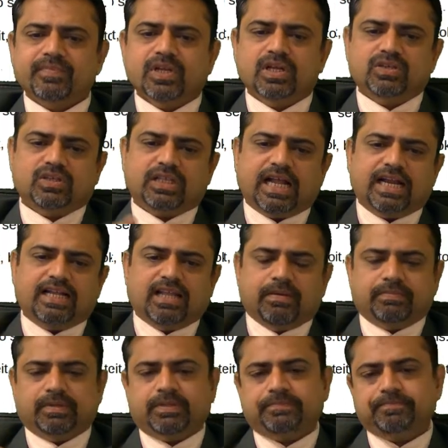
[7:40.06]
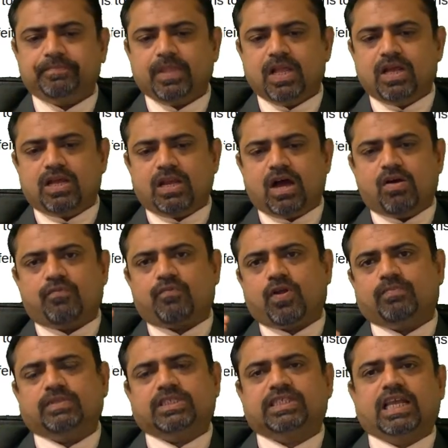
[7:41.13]
So that has happened. Now
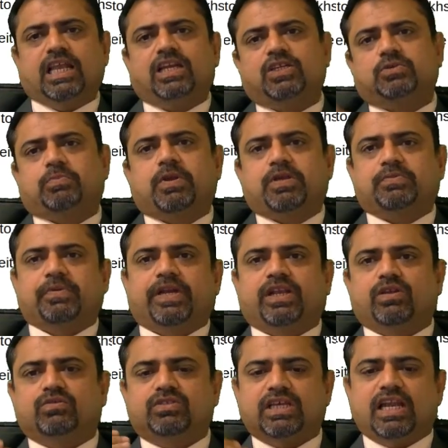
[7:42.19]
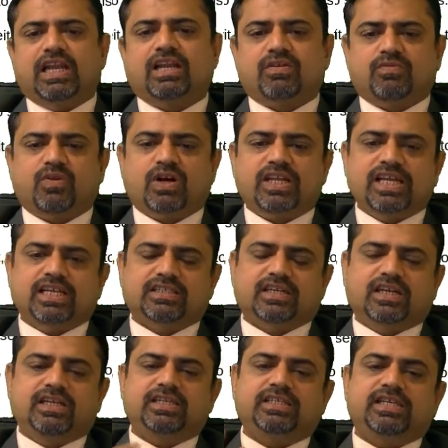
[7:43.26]
from the seller's perspective, seller, what he has
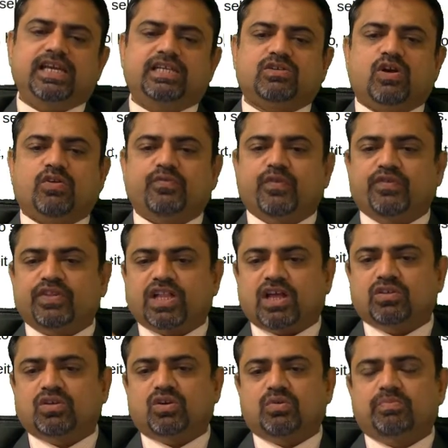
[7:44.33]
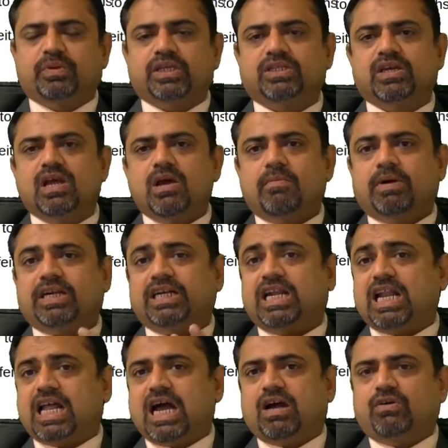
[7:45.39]
done is he has got 50,000 rupees, but
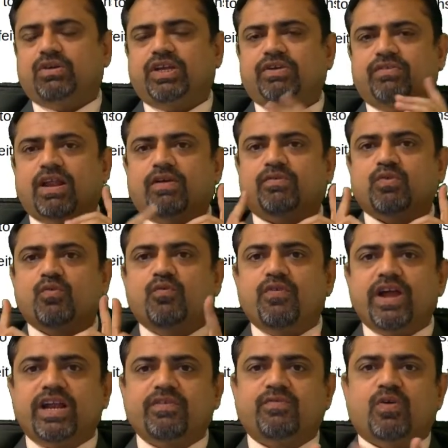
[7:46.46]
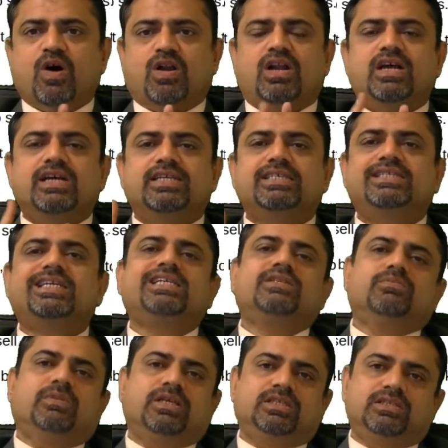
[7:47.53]
now he will have to wait for 6
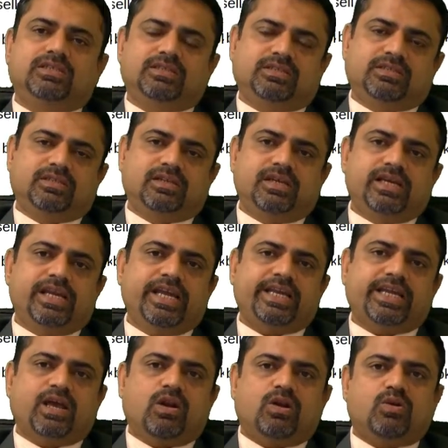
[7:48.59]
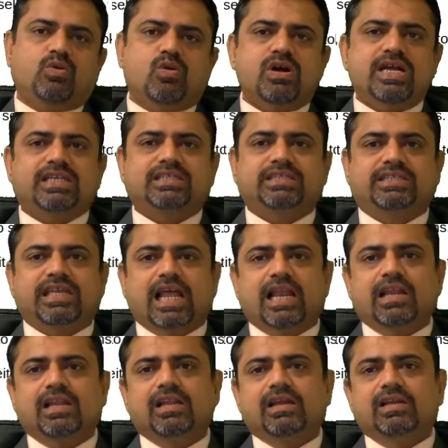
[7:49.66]
months. He cannot go and
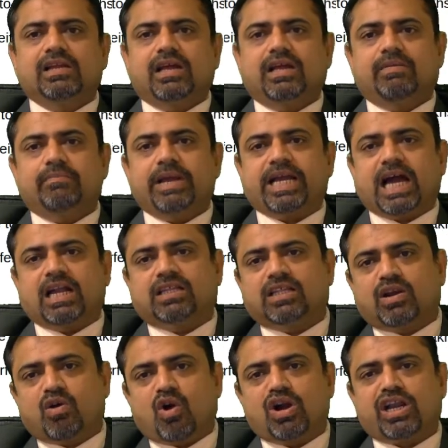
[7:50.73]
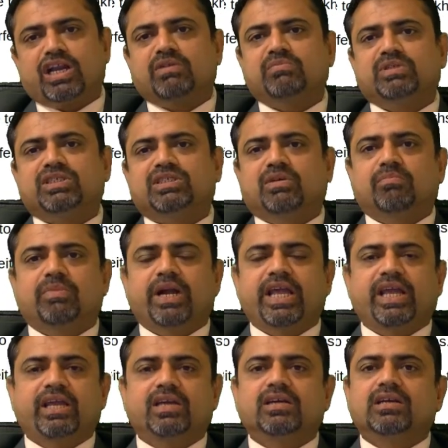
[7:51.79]
sell and make another contract with
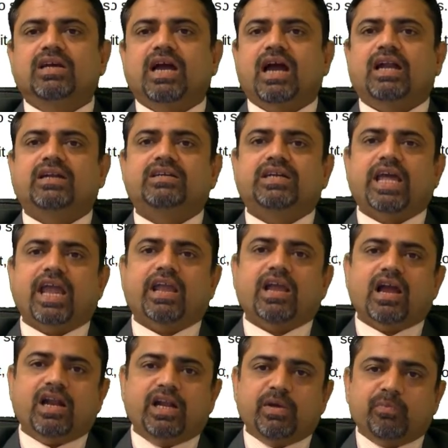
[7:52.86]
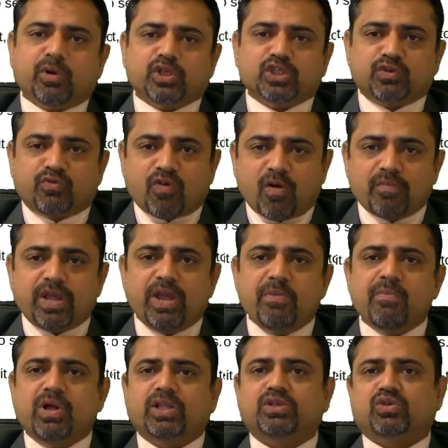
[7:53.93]
somebody and take a deposit from
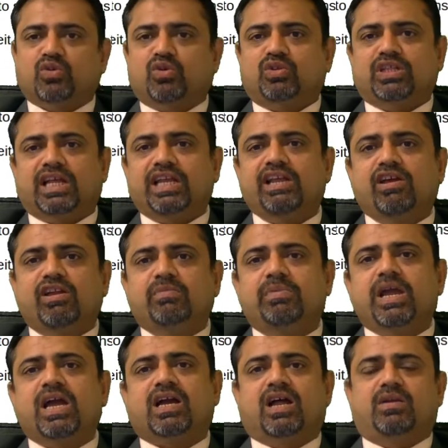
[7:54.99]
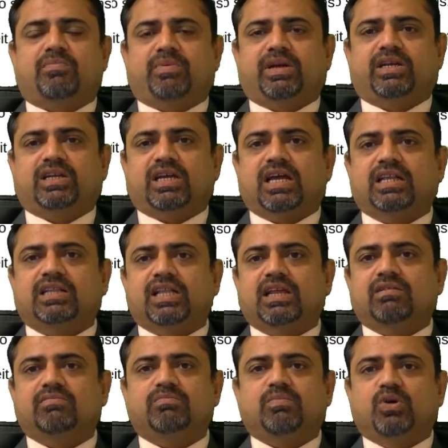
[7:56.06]
him also. Then he will be a culprit and
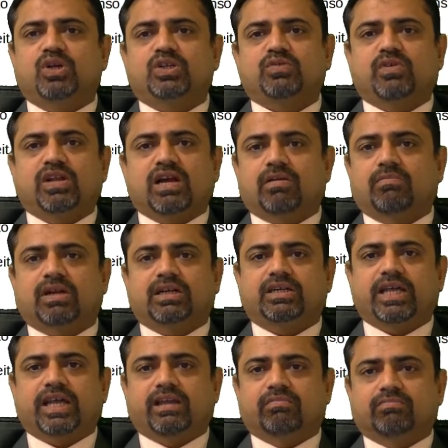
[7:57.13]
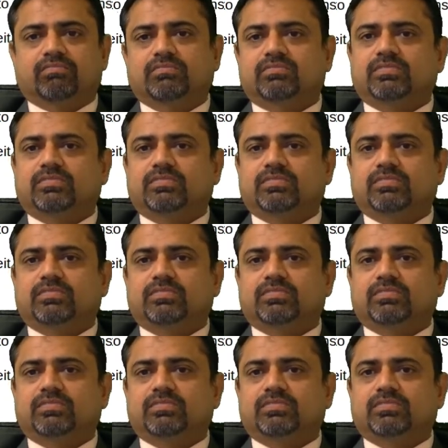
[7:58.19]
then police will come and take him.